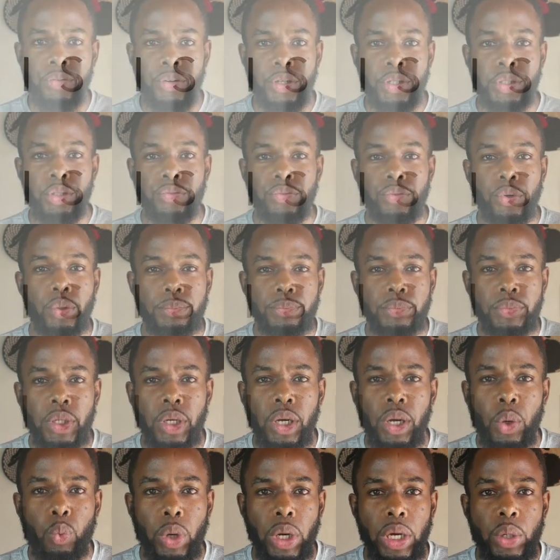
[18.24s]
First of all,
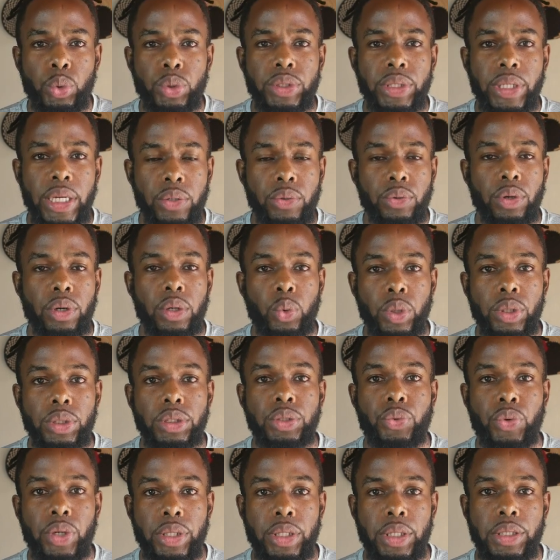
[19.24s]
why would anyone want
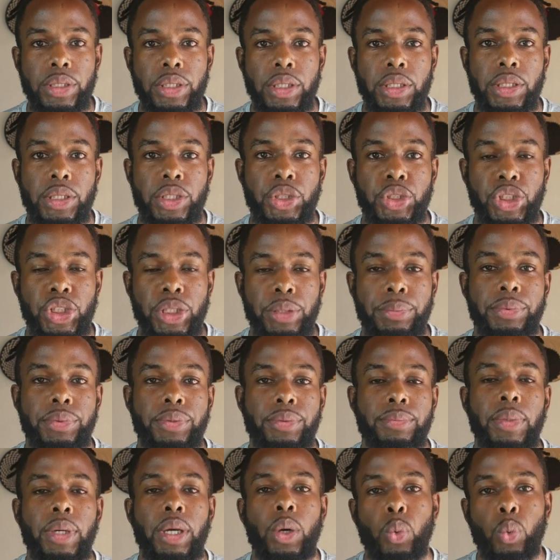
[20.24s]
Rwandan citizenship?
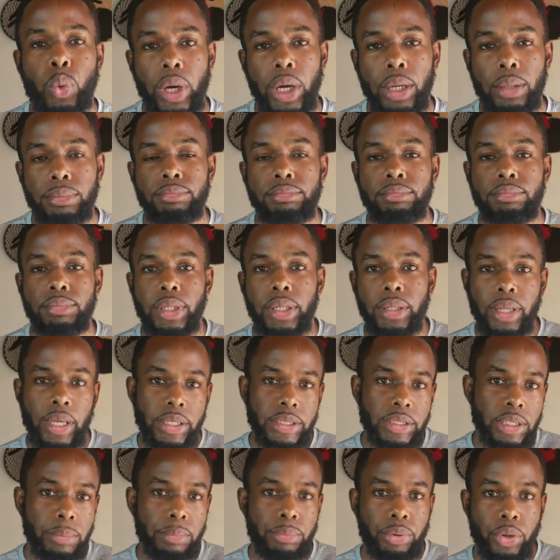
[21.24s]
Well, there
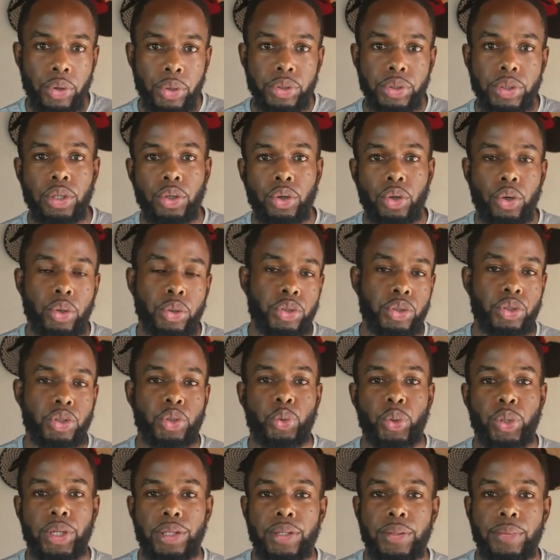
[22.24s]
are some pros and cons
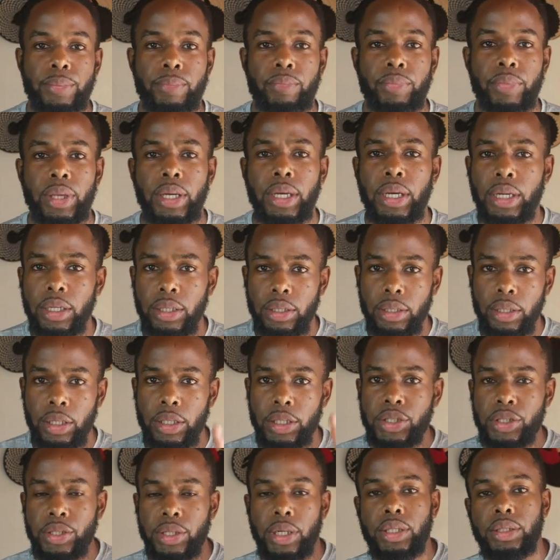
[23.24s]
to it.
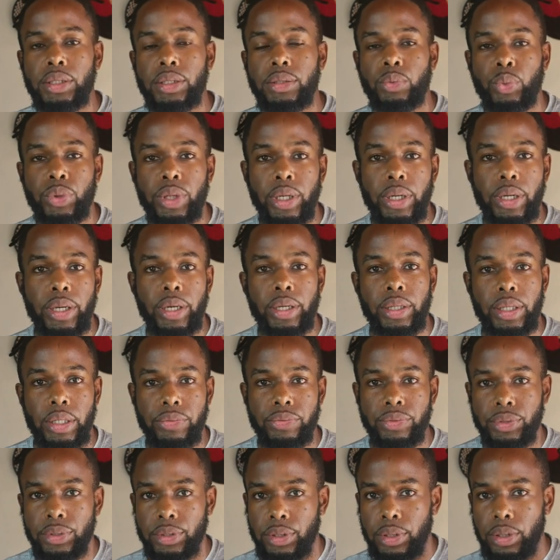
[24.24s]
Let's start with the
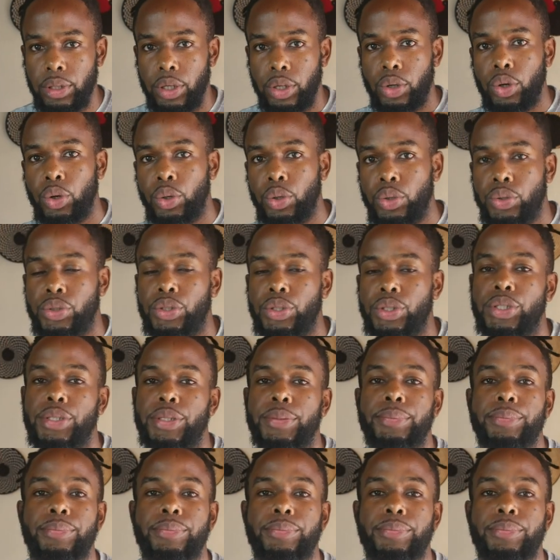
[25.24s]
negatives, the cons.